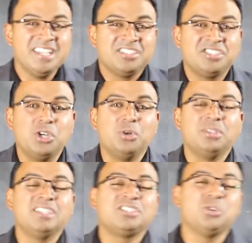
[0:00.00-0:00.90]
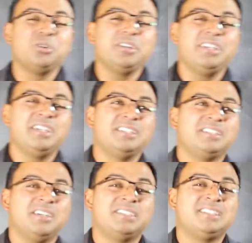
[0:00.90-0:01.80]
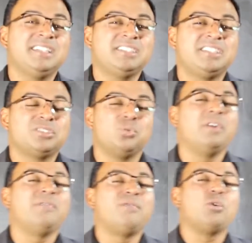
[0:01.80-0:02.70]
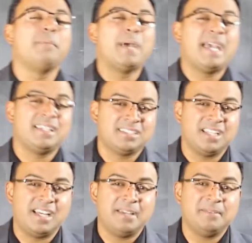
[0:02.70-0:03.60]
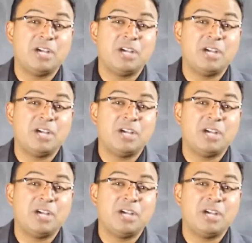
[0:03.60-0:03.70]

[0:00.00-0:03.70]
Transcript: So the story is of 6614 Mascot.